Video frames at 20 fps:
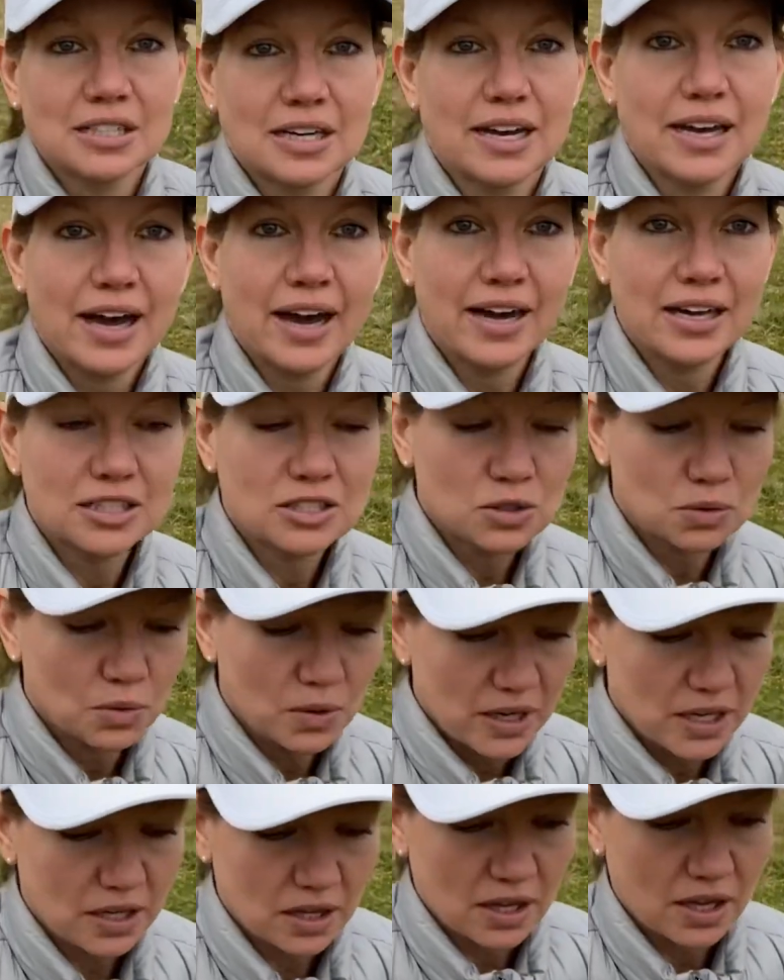I hiked
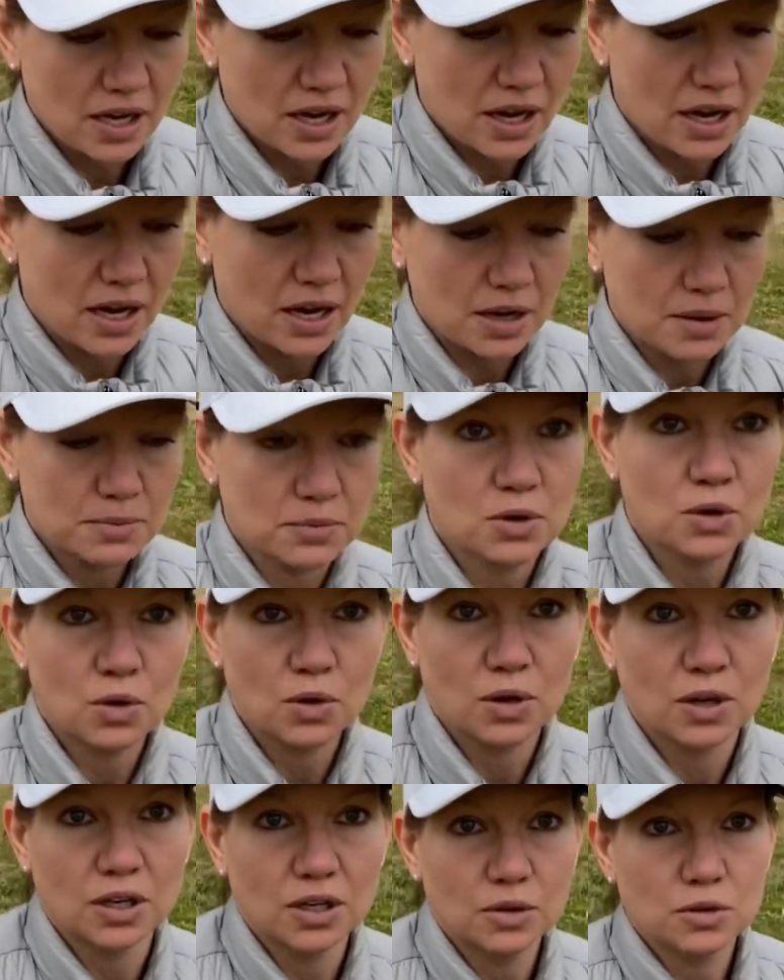with um,
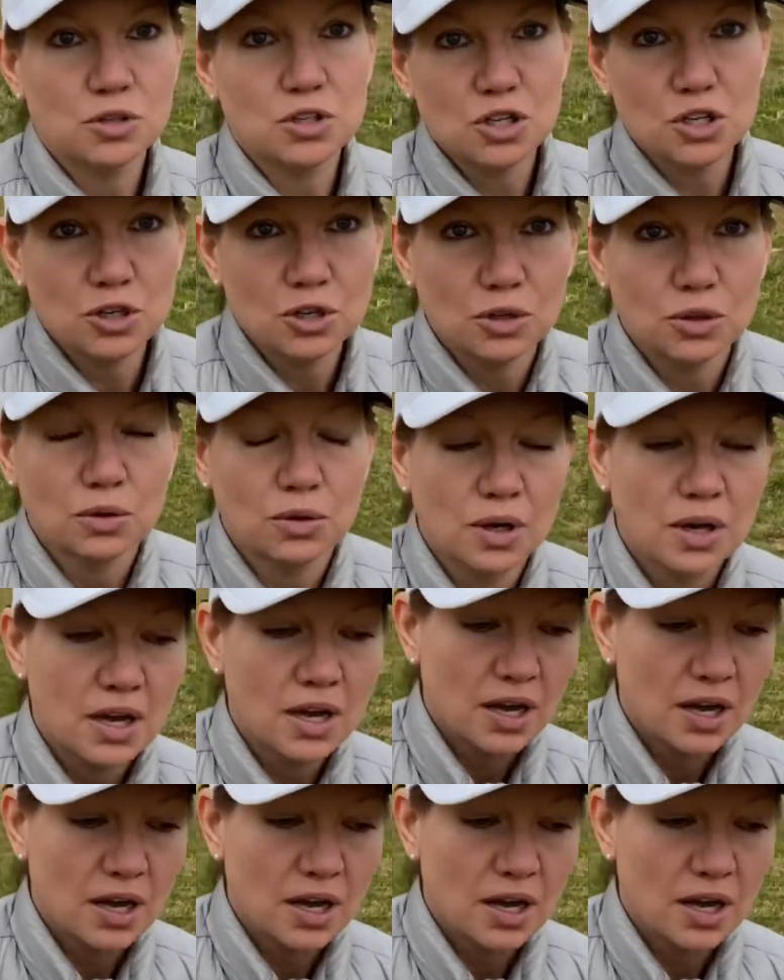or knew